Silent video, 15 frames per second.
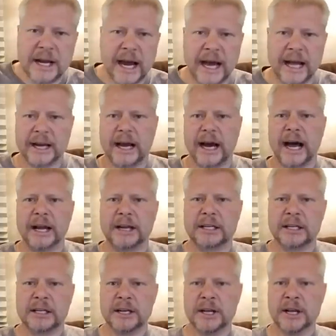hot, hot.
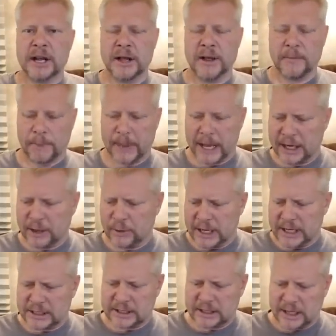
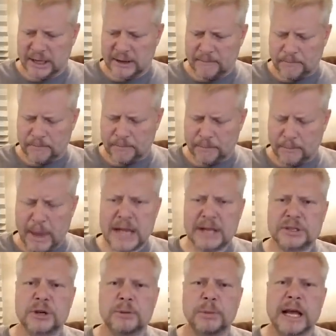Anyways, the
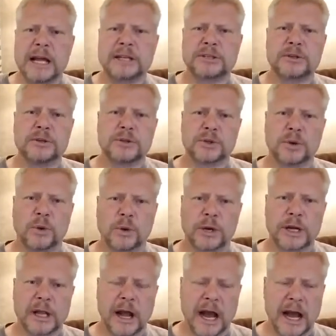Master Blaster
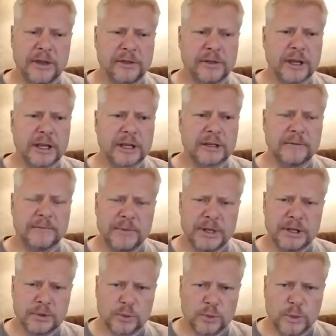story, I think,
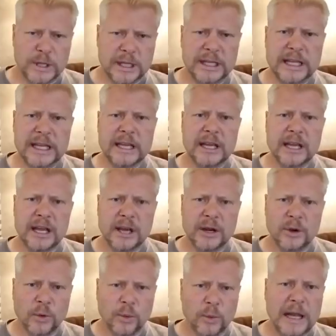is really
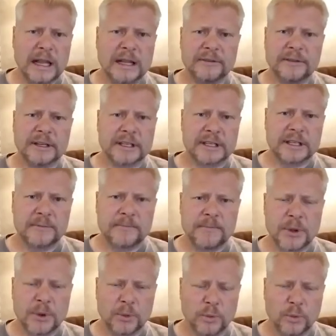relevant.
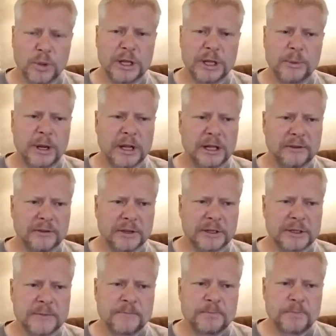Really
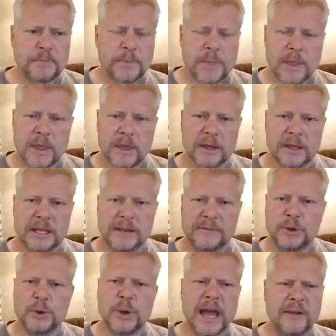relevant.
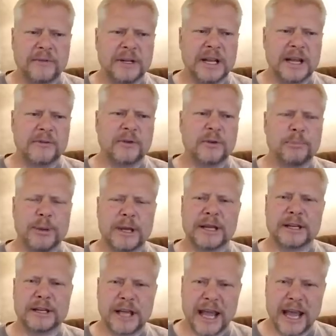If you haven't ever
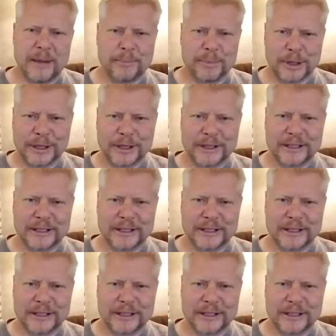been camping,